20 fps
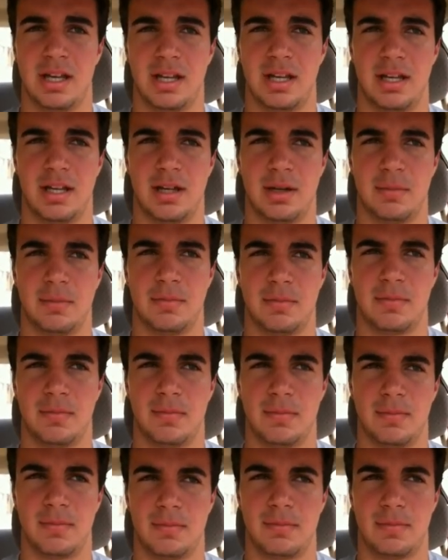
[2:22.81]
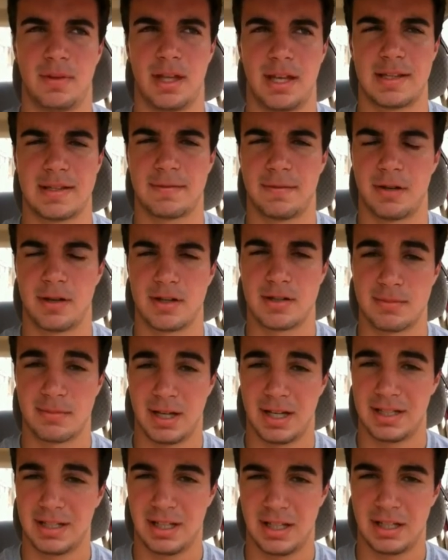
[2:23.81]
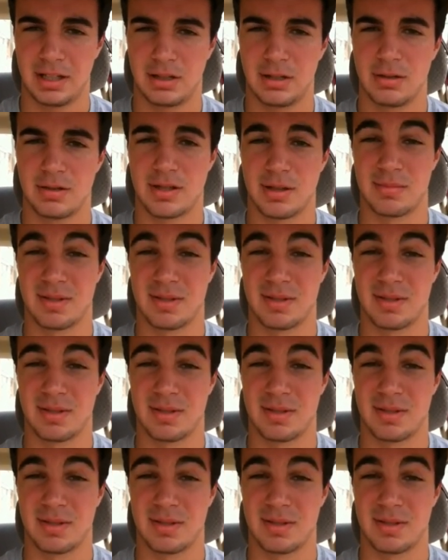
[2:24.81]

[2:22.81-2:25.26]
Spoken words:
As far as my diet goes,